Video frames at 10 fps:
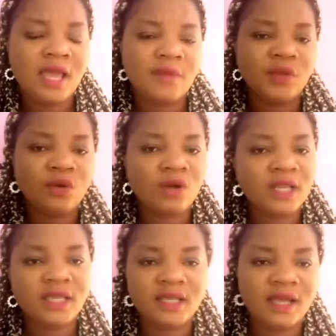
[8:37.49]
and be
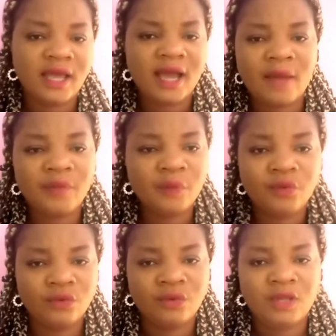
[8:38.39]
calling her people.